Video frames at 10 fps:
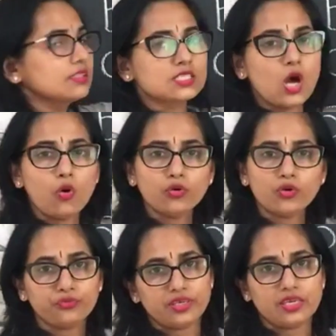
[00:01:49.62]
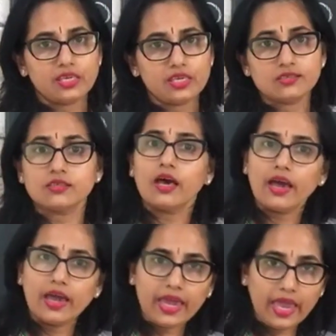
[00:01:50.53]
the sound of E is
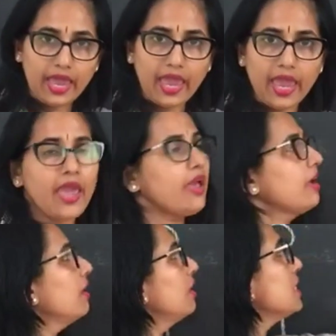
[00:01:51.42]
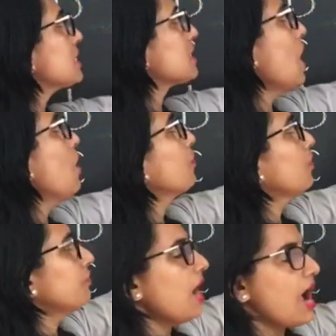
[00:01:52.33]
A. Sound
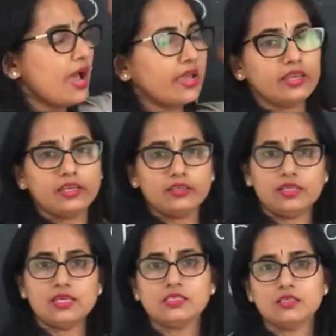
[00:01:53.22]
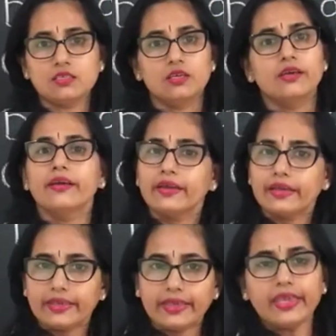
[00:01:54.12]
of I, it is
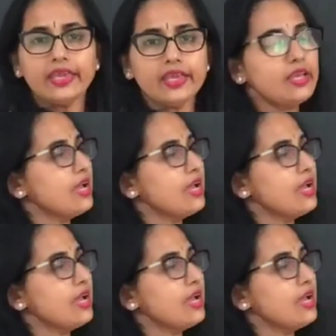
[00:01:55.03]
E.